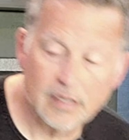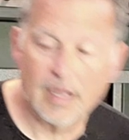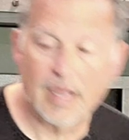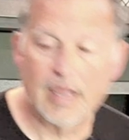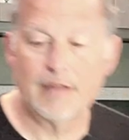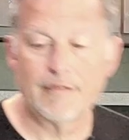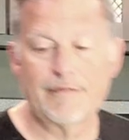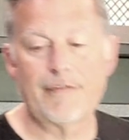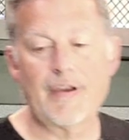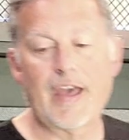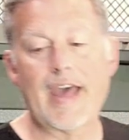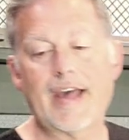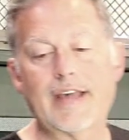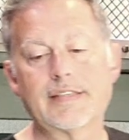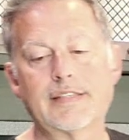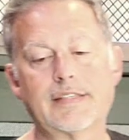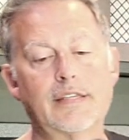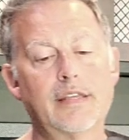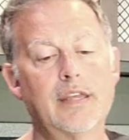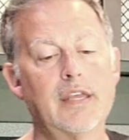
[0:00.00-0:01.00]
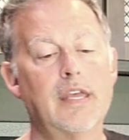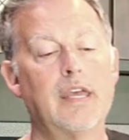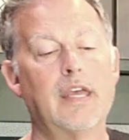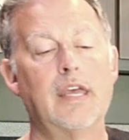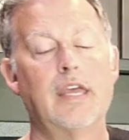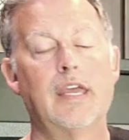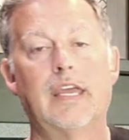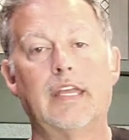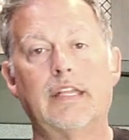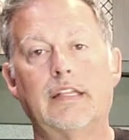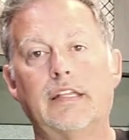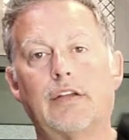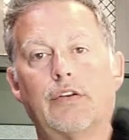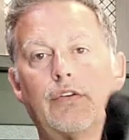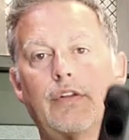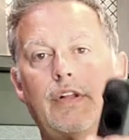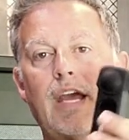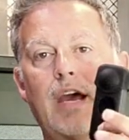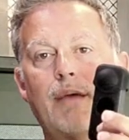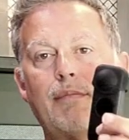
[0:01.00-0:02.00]
and fast, and
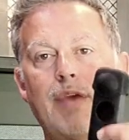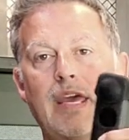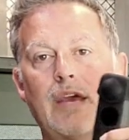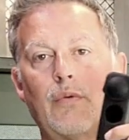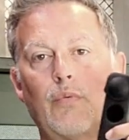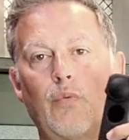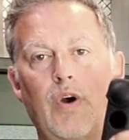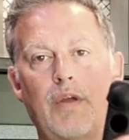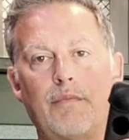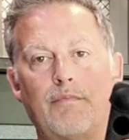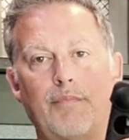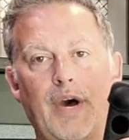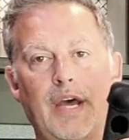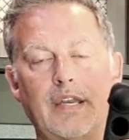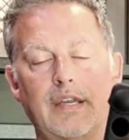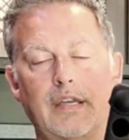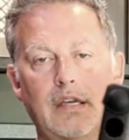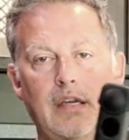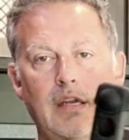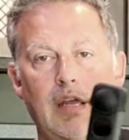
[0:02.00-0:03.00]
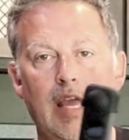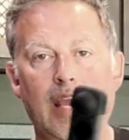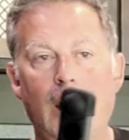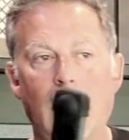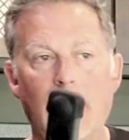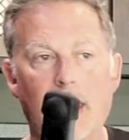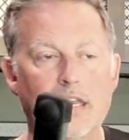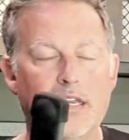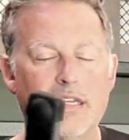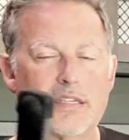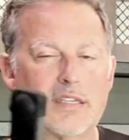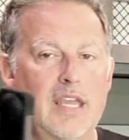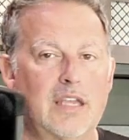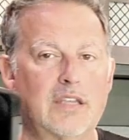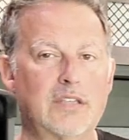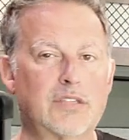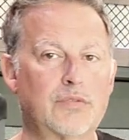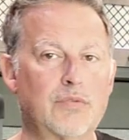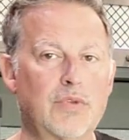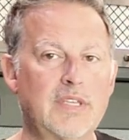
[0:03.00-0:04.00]
literally I've hit one button and it
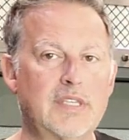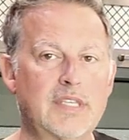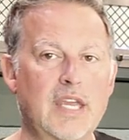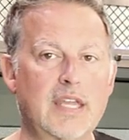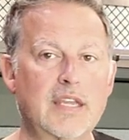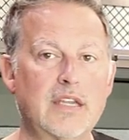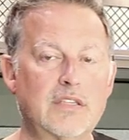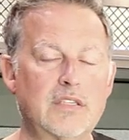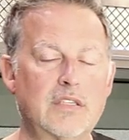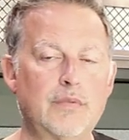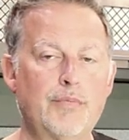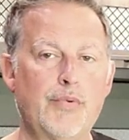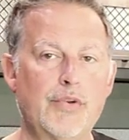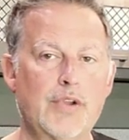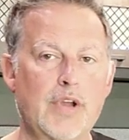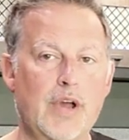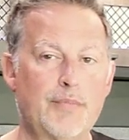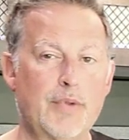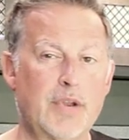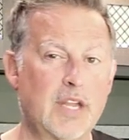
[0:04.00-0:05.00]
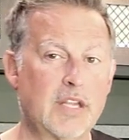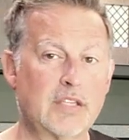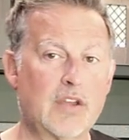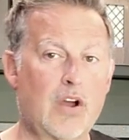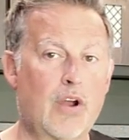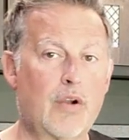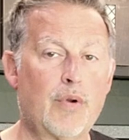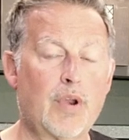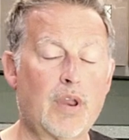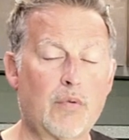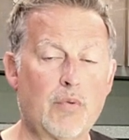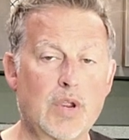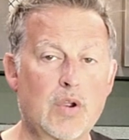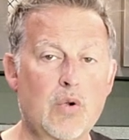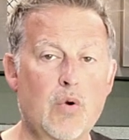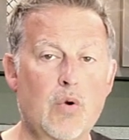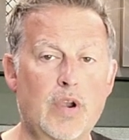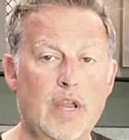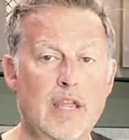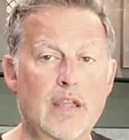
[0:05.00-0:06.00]
takes 3 seconds to boot up and it's already
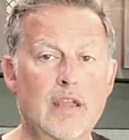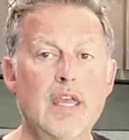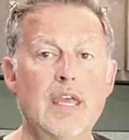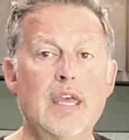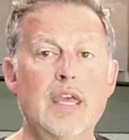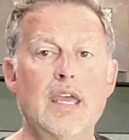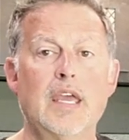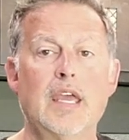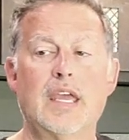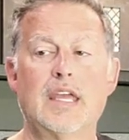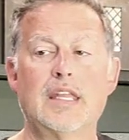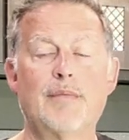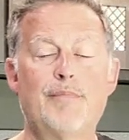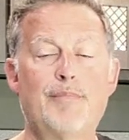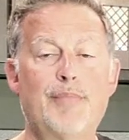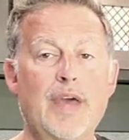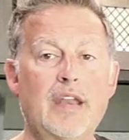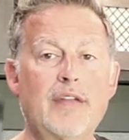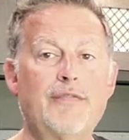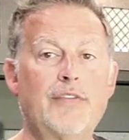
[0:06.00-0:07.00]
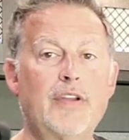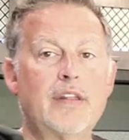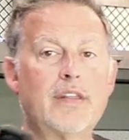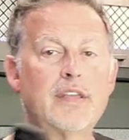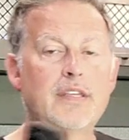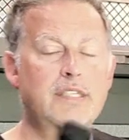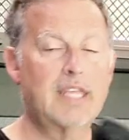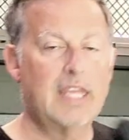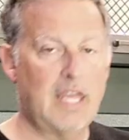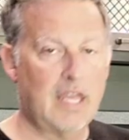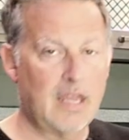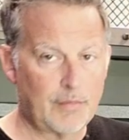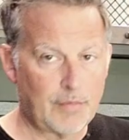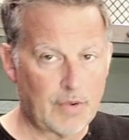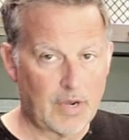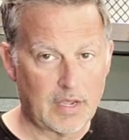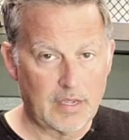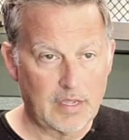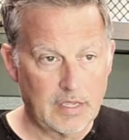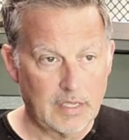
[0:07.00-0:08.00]
recording. And the benefit of this
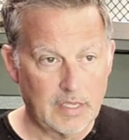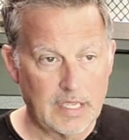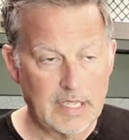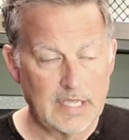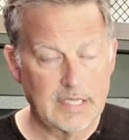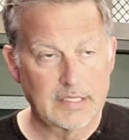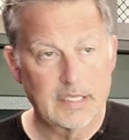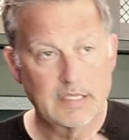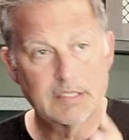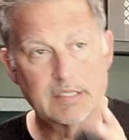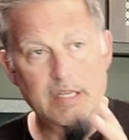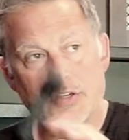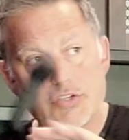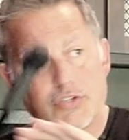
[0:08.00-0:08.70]
camera is it's